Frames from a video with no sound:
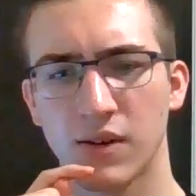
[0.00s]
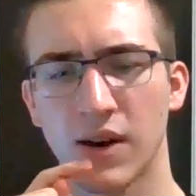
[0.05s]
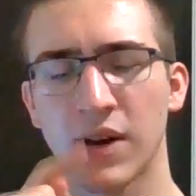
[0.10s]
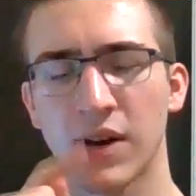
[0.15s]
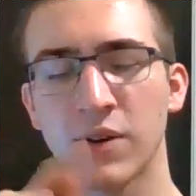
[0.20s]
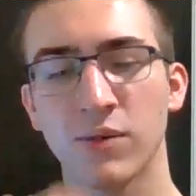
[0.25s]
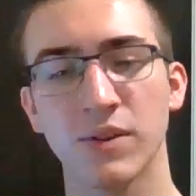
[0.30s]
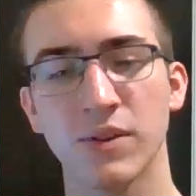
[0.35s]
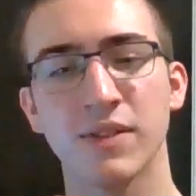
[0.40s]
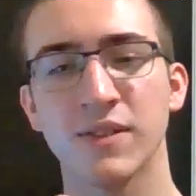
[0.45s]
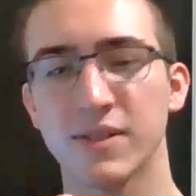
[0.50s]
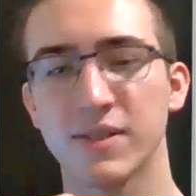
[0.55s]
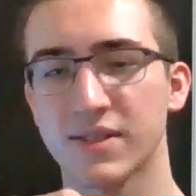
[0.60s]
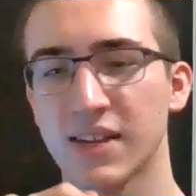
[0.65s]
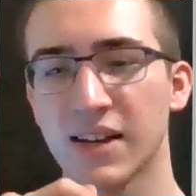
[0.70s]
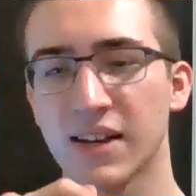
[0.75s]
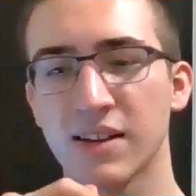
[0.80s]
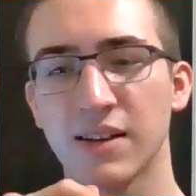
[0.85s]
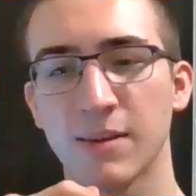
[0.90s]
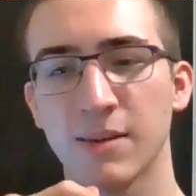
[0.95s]
I know that in the
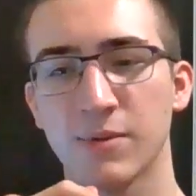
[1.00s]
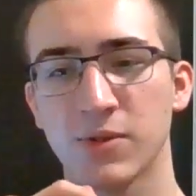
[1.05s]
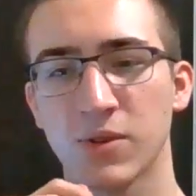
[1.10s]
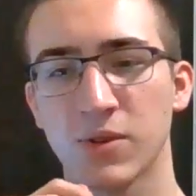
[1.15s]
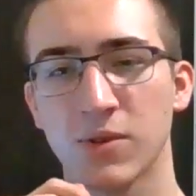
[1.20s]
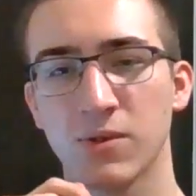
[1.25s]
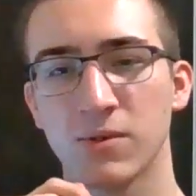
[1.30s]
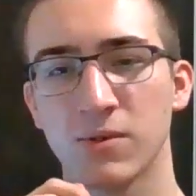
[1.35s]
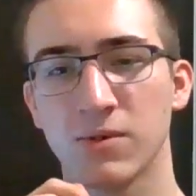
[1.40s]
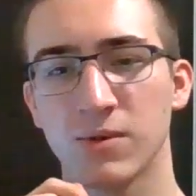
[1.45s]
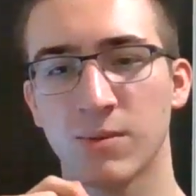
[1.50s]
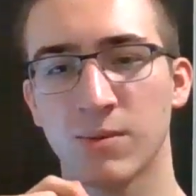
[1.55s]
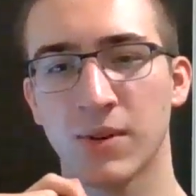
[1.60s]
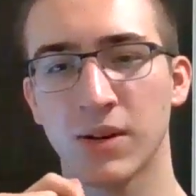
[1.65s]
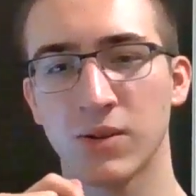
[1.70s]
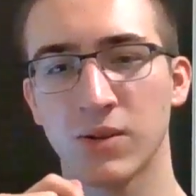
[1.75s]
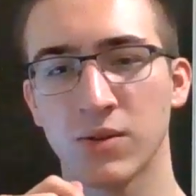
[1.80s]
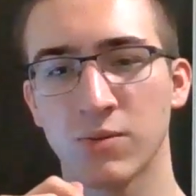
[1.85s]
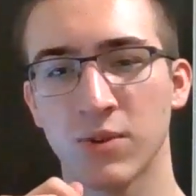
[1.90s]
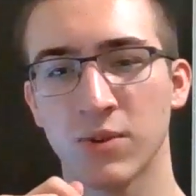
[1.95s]
second episode,
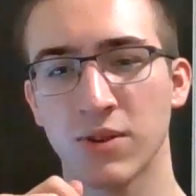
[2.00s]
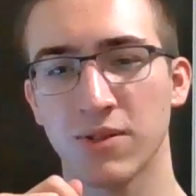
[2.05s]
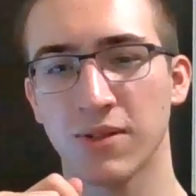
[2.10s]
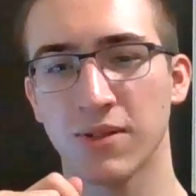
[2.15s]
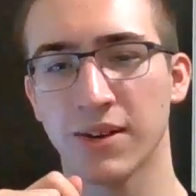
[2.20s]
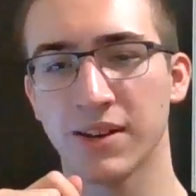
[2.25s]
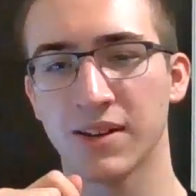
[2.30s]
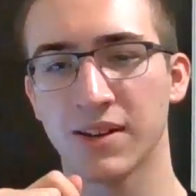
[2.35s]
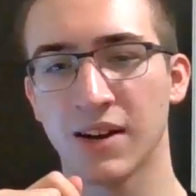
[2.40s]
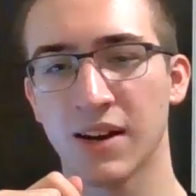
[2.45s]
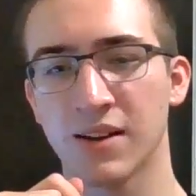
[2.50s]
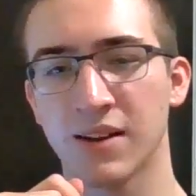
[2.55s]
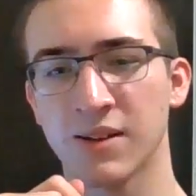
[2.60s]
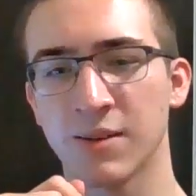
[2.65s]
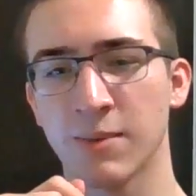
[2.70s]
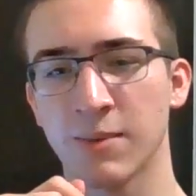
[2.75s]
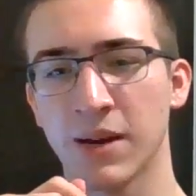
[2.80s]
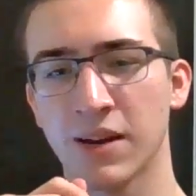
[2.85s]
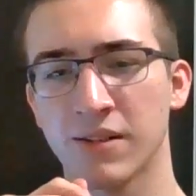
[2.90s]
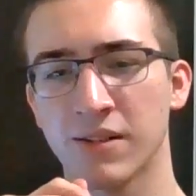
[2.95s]
my older brother like kind of
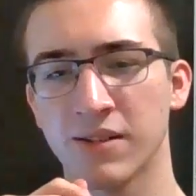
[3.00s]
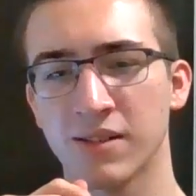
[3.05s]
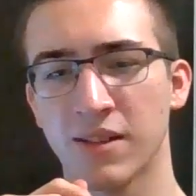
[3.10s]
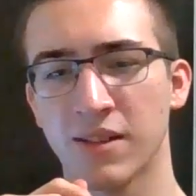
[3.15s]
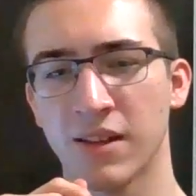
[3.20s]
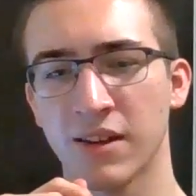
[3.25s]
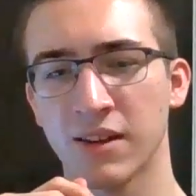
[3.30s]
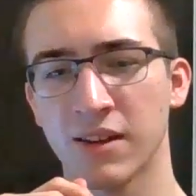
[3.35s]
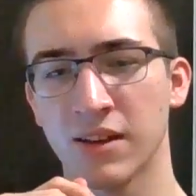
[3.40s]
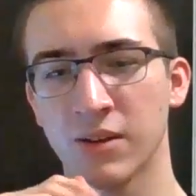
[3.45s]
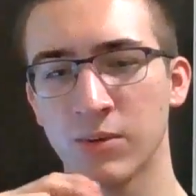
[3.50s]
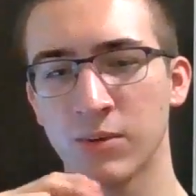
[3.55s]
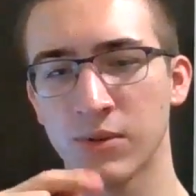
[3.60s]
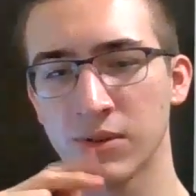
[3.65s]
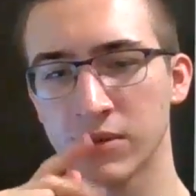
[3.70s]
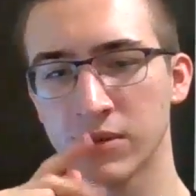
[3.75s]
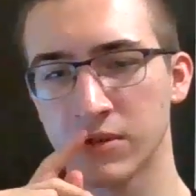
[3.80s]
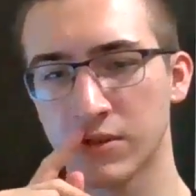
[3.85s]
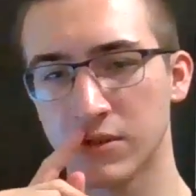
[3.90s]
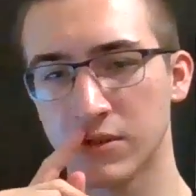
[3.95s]
demanded that he
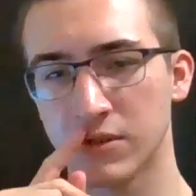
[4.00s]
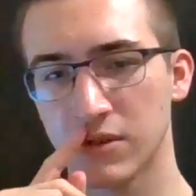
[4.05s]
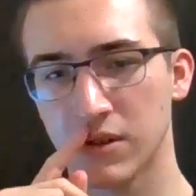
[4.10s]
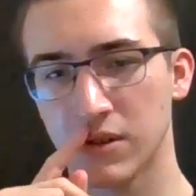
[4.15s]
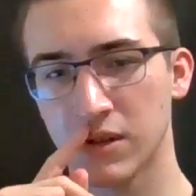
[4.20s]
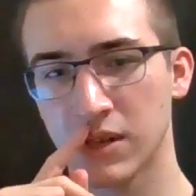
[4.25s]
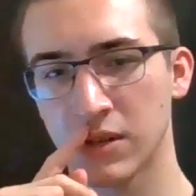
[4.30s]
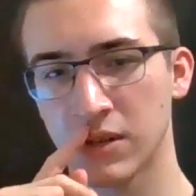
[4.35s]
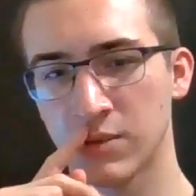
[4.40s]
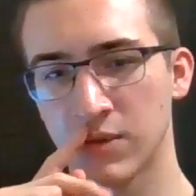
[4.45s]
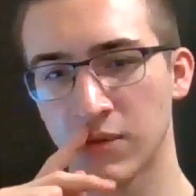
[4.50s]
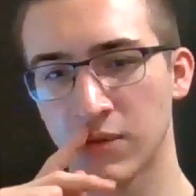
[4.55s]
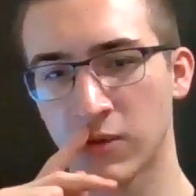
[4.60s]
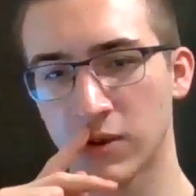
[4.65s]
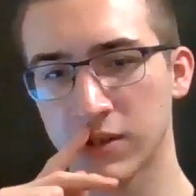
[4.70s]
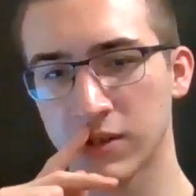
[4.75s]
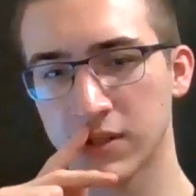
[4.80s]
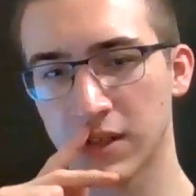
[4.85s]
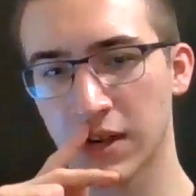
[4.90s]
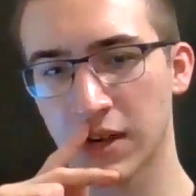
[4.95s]
would
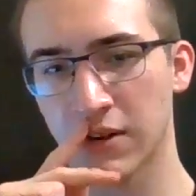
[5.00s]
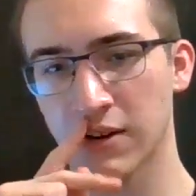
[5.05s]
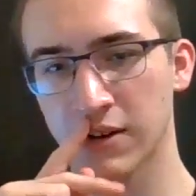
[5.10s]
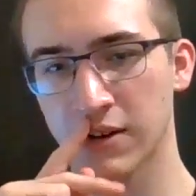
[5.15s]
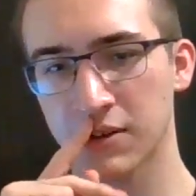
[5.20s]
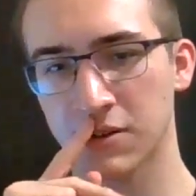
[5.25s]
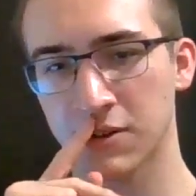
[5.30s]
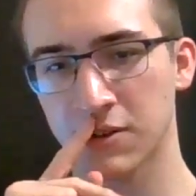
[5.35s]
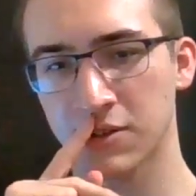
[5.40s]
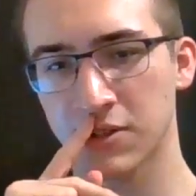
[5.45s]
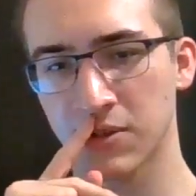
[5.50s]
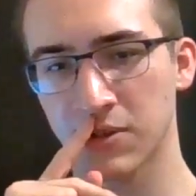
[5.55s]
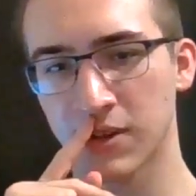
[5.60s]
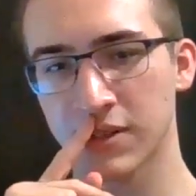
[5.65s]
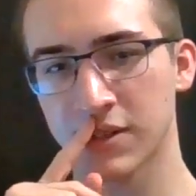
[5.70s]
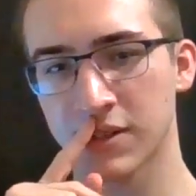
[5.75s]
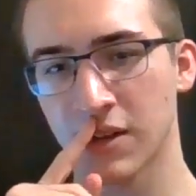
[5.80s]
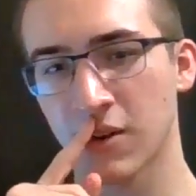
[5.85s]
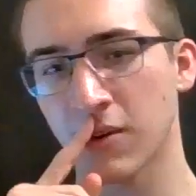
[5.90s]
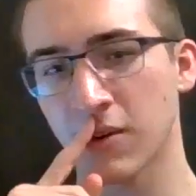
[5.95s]
voice a character, so I
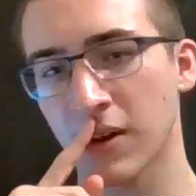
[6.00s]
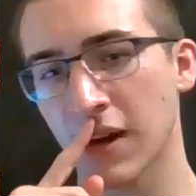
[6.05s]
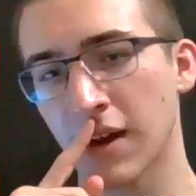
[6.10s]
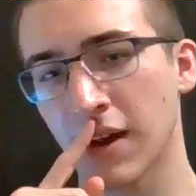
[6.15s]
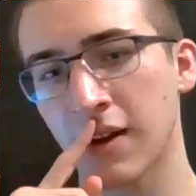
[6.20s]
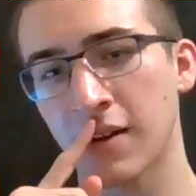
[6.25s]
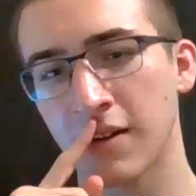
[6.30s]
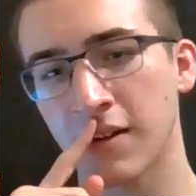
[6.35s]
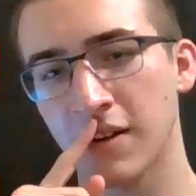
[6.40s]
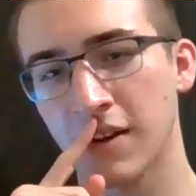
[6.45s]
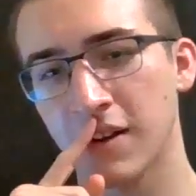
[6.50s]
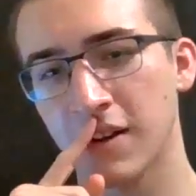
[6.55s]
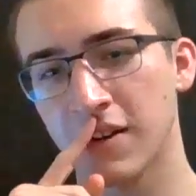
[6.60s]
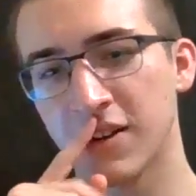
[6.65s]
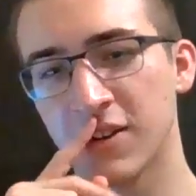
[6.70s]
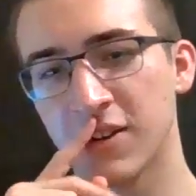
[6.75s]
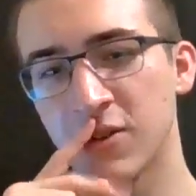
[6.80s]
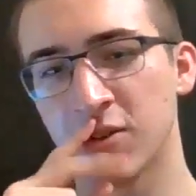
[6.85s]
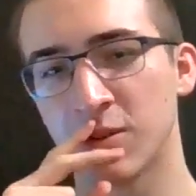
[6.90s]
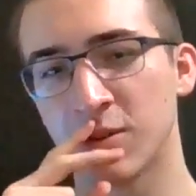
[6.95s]
said, okay,
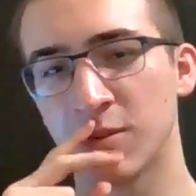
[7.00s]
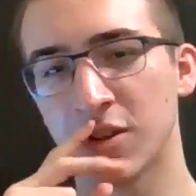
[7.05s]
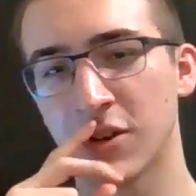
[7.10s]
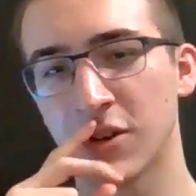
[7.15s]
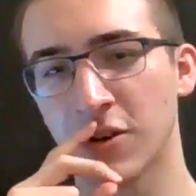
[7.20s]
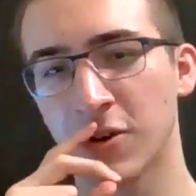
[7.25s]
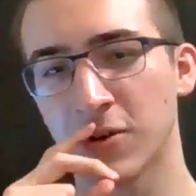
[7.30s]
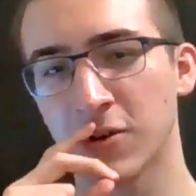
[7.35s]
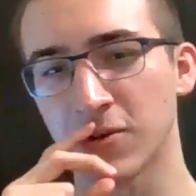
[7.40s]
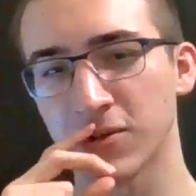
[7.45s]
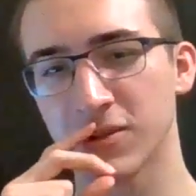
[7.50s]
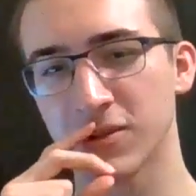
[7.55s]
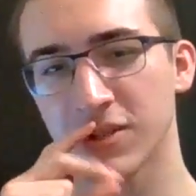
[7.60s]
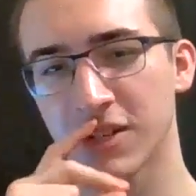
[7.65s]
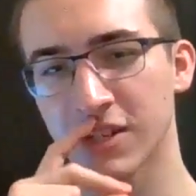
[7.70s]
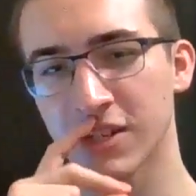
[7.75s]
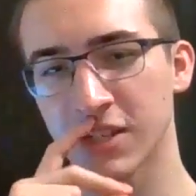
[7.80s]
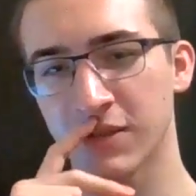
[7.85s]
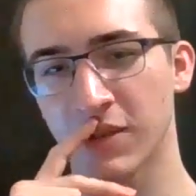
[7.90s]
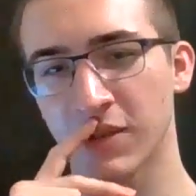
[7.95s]
you can be the host
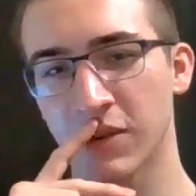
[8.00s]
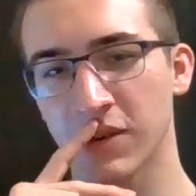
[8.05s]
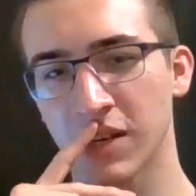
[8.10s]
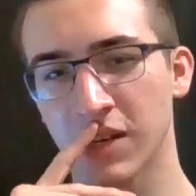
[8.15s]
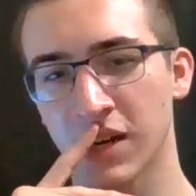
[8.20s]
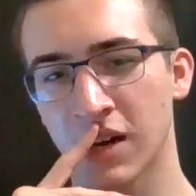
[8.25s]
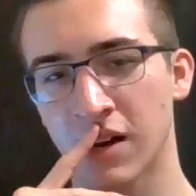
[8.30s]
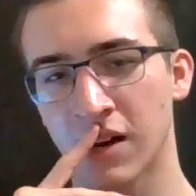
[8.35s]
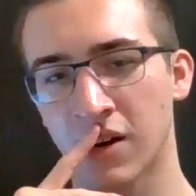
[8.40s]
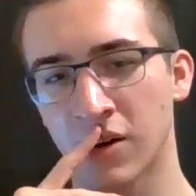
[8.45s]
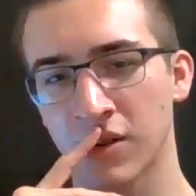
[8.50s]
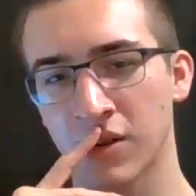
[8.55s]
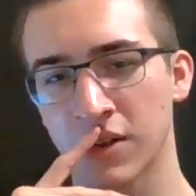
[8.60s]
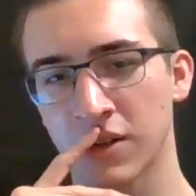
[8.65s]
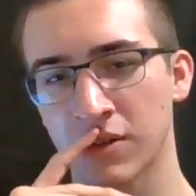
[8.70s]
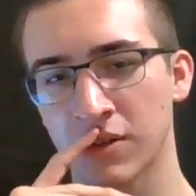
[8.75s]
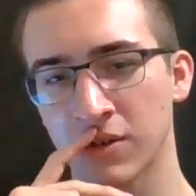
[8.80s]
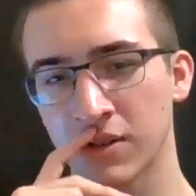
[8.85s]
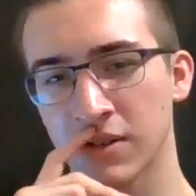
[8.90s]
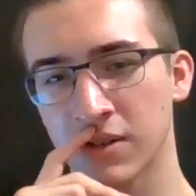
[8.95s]
because I've already got all the
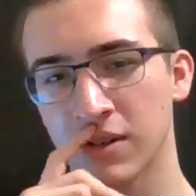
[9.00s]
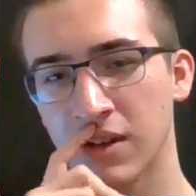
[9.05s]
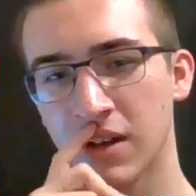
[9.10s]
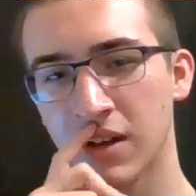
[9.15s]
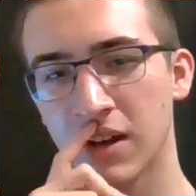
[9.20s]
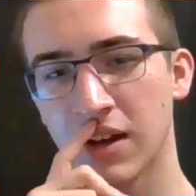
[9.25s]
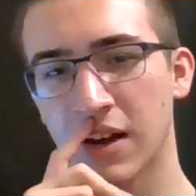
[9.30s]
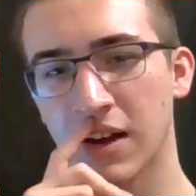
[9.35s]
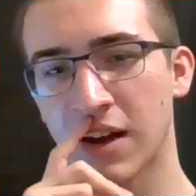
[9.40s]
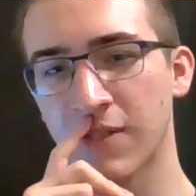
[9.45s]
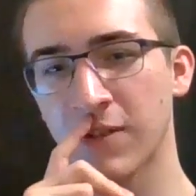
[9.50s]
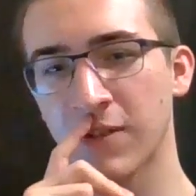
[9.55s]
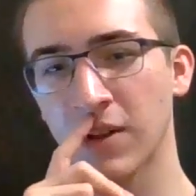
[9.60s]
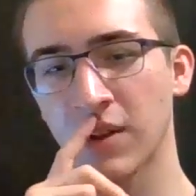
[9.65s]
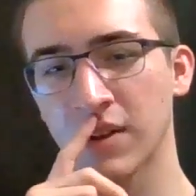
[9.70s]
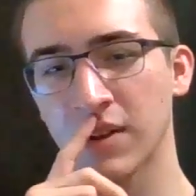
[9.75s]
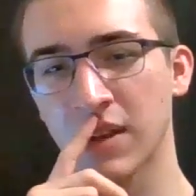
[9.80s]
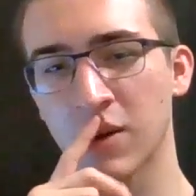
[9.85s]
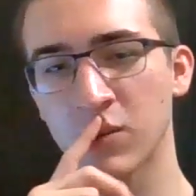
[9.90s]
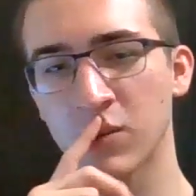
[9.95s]
other. I felt
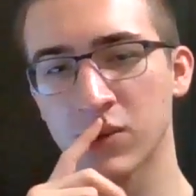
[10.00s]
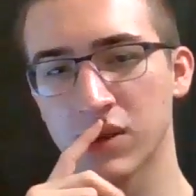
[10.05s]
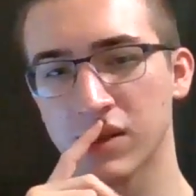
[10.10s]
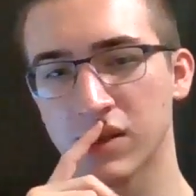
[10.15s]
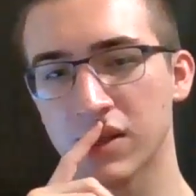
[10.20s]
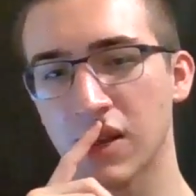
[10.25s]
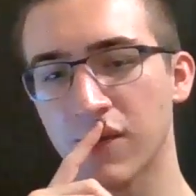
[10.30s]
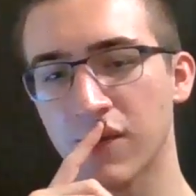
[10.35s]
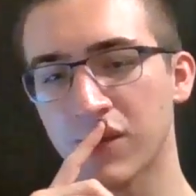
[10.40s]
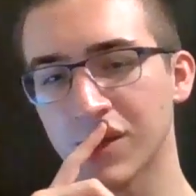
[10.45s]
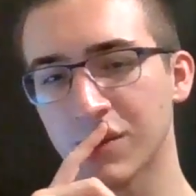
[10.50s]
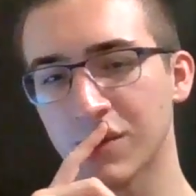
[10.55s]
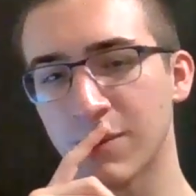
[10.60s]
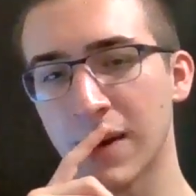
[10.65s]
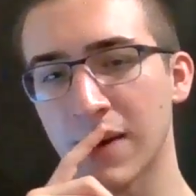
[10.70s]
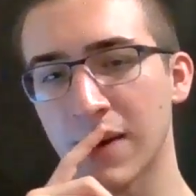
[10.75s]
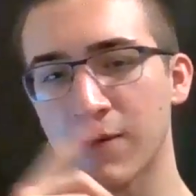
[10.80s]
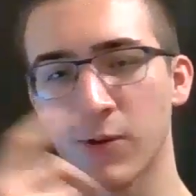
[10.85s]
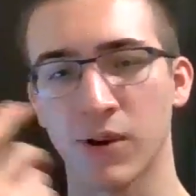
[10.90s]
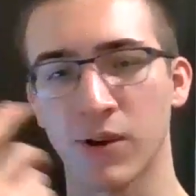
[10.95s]
like that was the safest
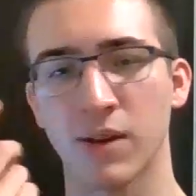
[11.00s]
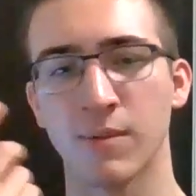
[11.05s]
bet for